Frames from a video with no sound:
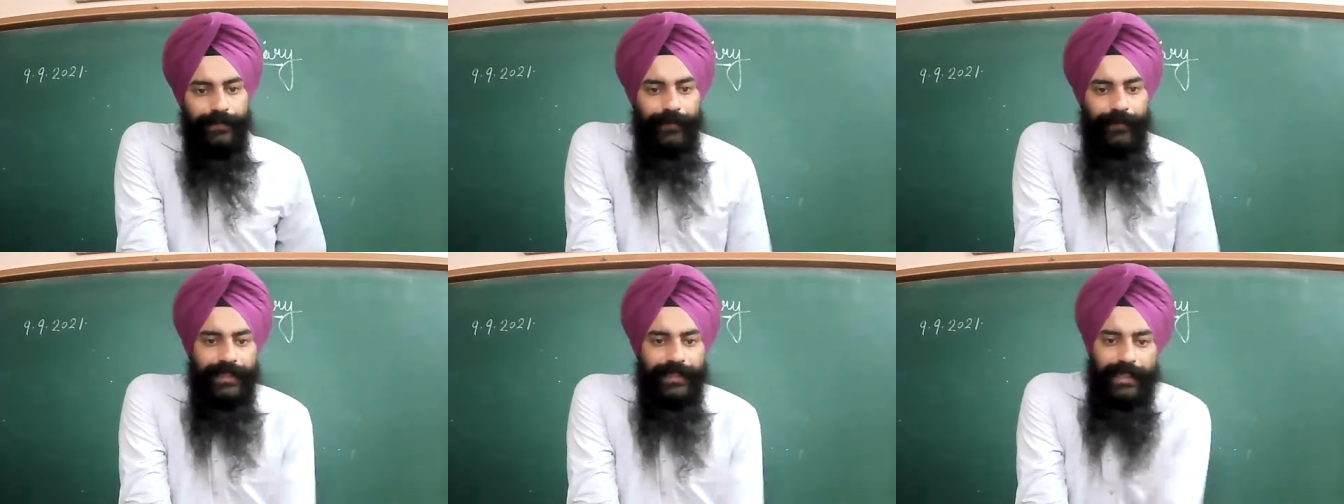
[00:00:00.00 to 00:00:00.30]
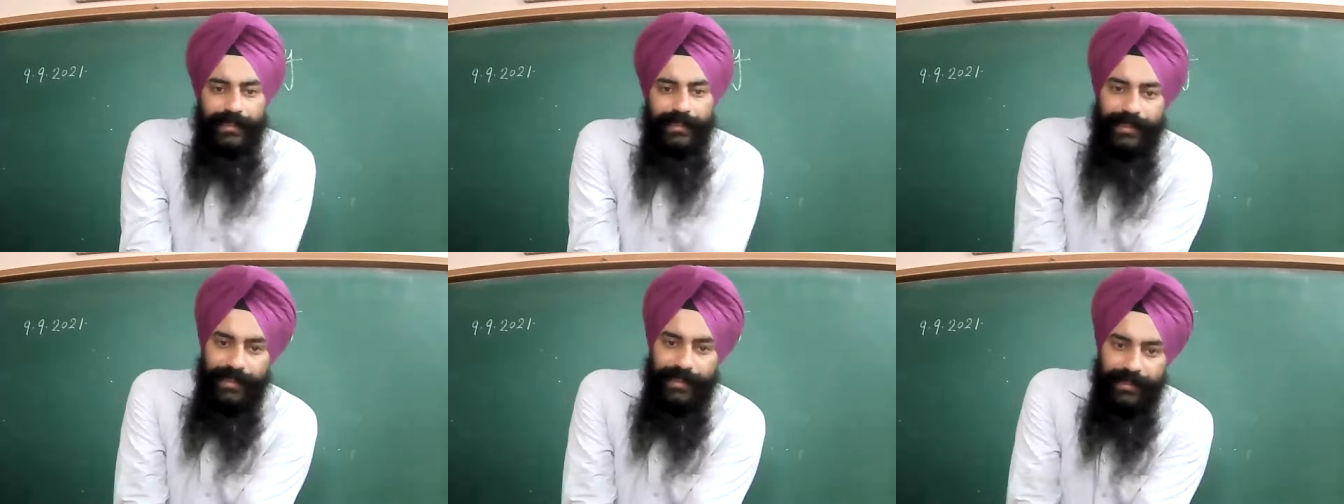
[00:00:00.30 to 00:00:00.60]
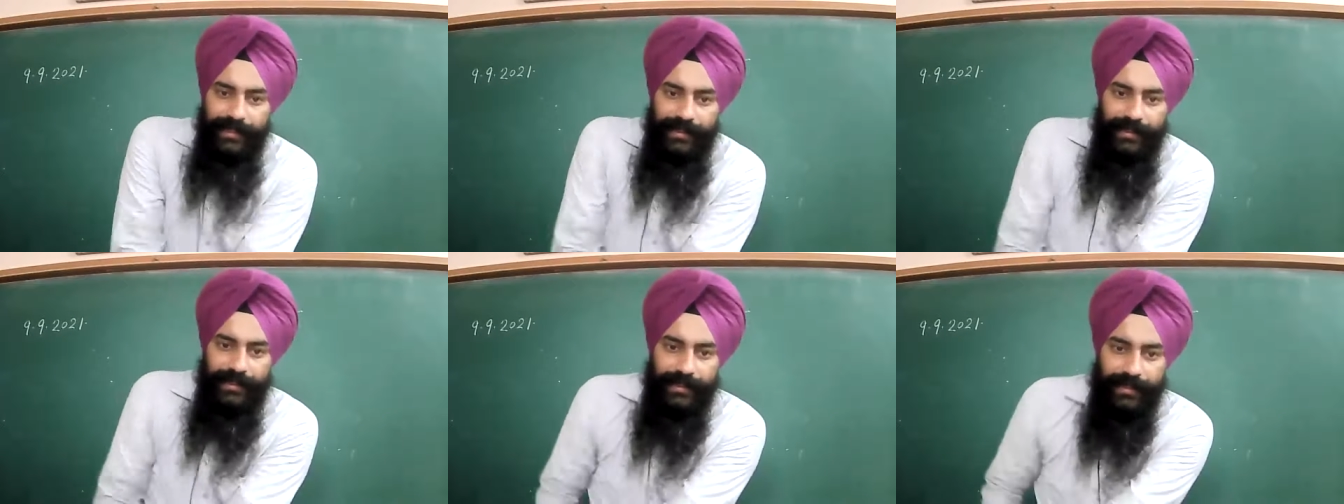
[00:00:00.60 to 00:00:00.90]

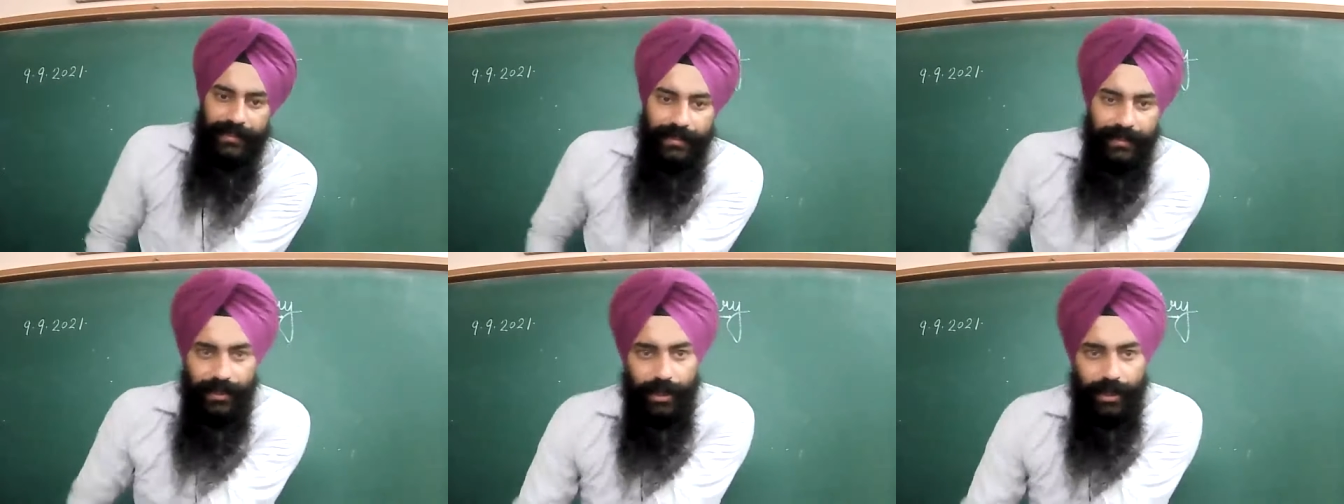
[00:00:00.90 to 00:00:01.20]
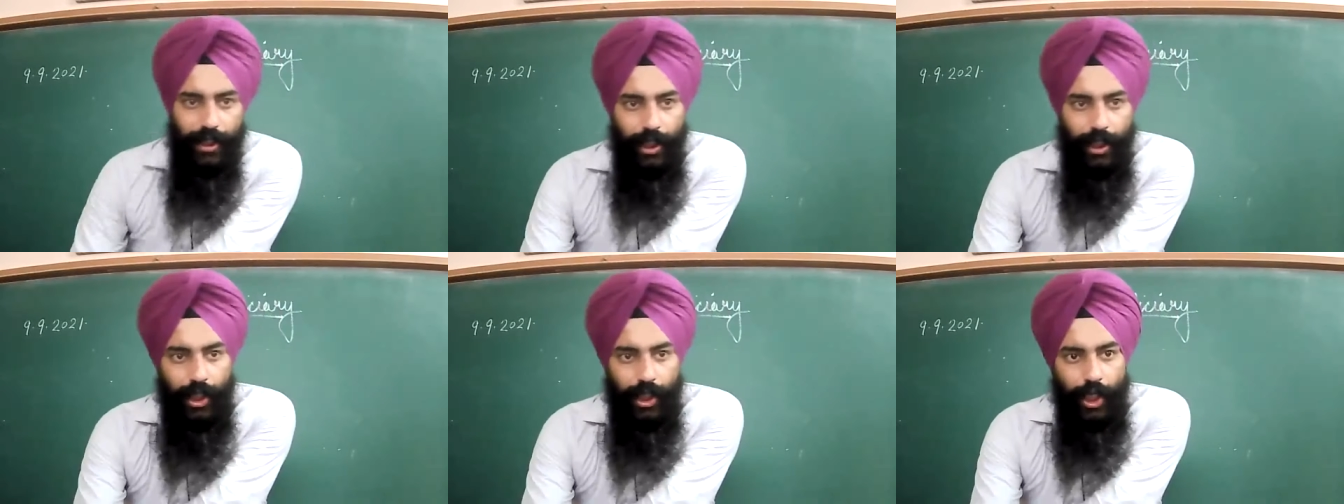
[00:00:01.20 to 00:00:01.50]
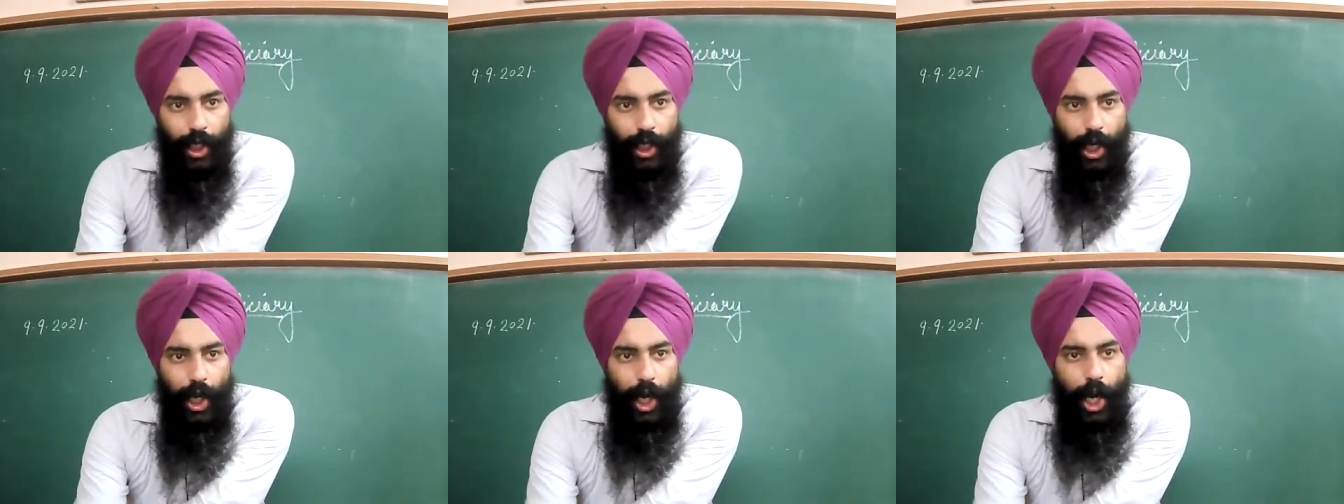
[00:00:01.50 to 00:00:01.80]
witnesses.
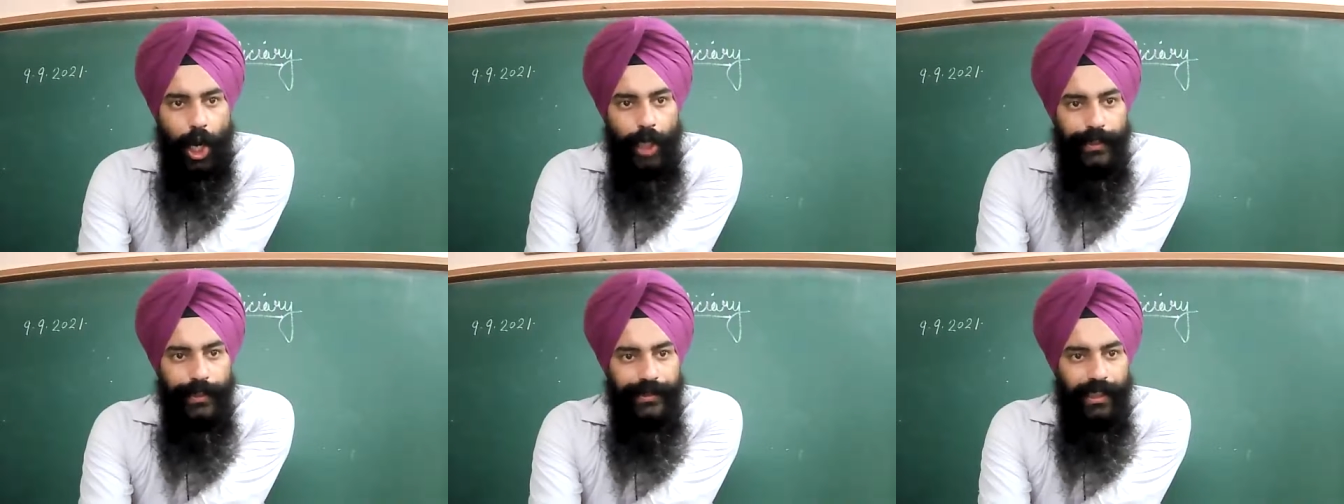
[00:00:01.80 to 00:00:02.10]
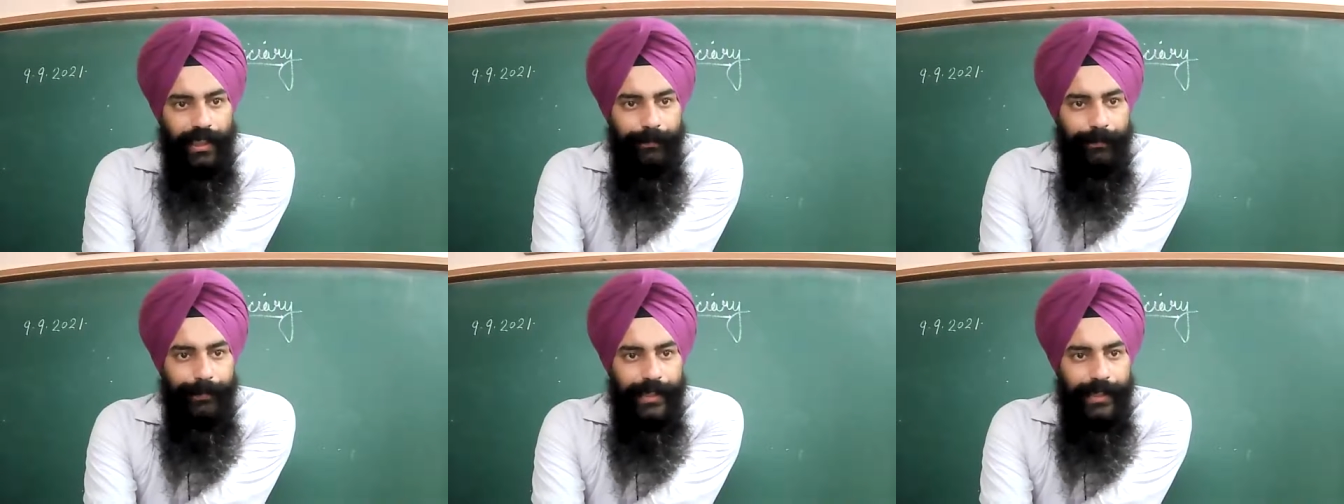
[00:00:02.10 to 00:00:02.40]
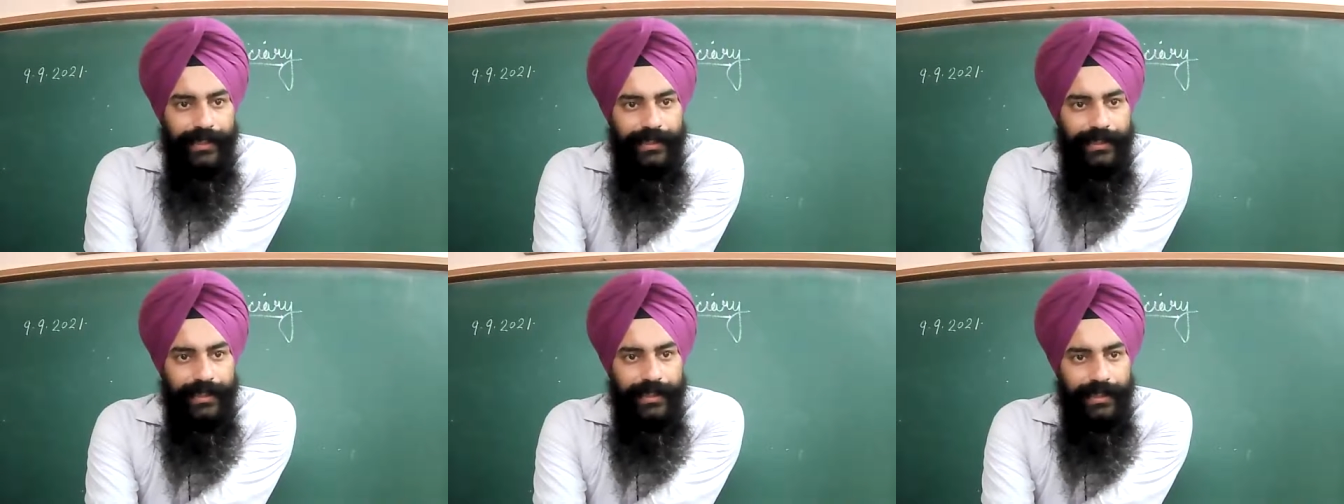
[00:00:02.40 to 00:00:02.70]
On the
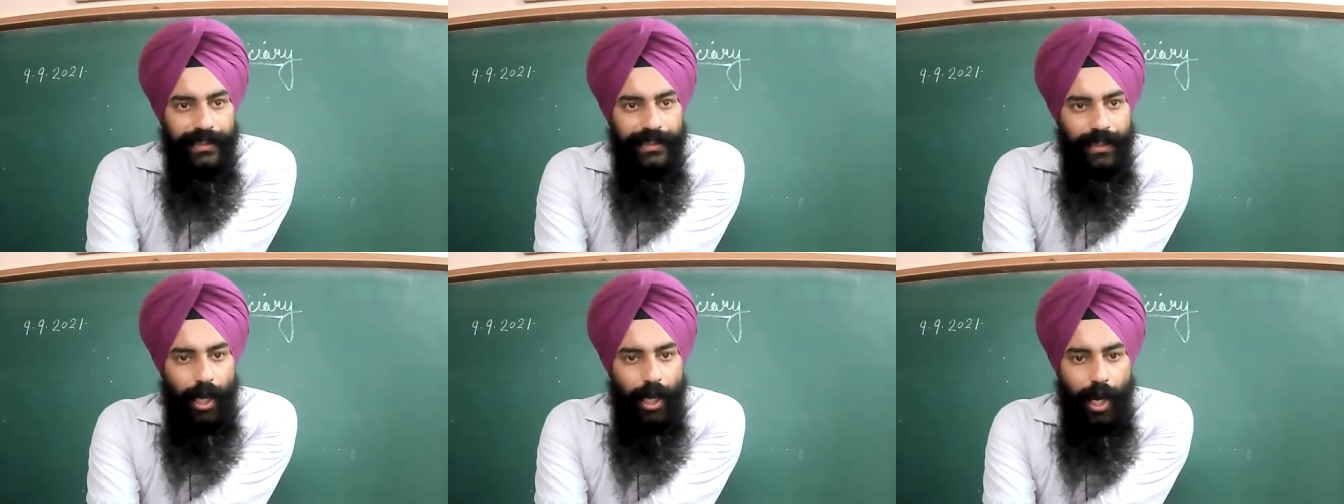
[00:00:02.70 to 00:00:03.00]
basis